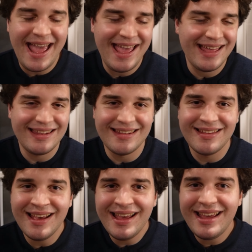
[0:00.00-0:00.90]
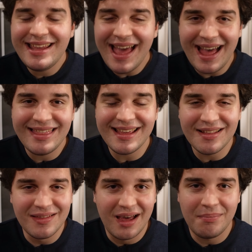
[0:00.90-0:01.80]
And yeah, I think
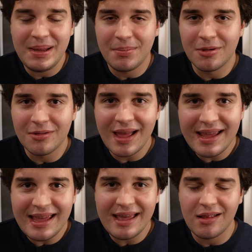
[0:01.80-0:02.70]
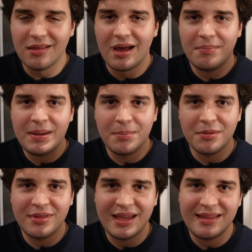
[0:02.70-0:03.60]
a lot of people are liking it. A lot of
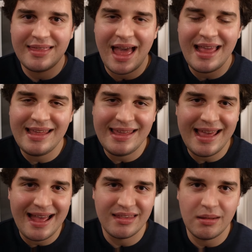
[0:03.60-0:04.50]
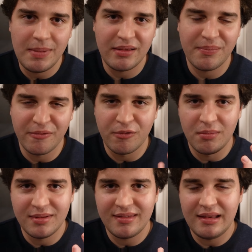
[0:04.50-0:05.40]
people think that he has the best
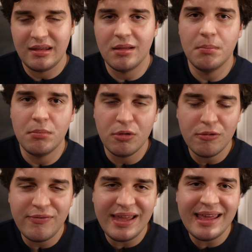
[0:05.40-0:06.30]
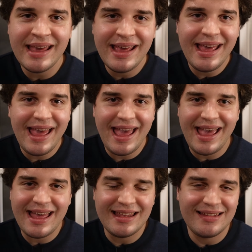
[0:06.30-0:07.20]
performance in the movie.
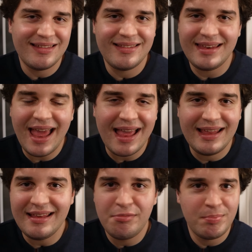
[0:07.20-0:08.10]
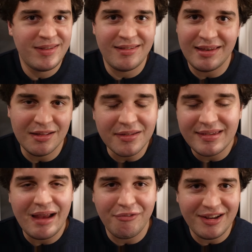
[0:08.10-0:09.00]
And yeah, he
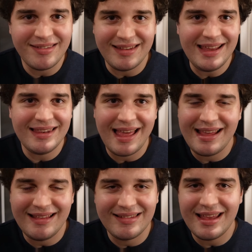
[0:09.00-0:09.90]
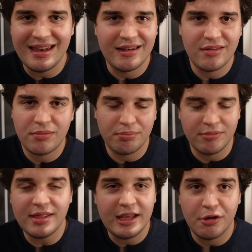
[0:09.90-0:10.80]
steals every scene that he's in. It's
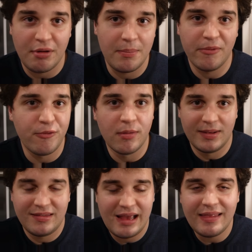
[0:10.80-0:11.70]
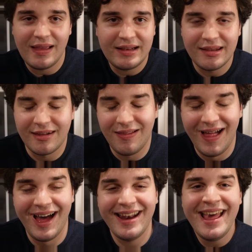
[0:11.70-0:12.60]
really a great performance. I liked it a
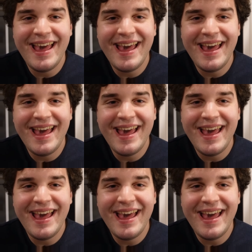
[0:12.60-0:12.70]
lot.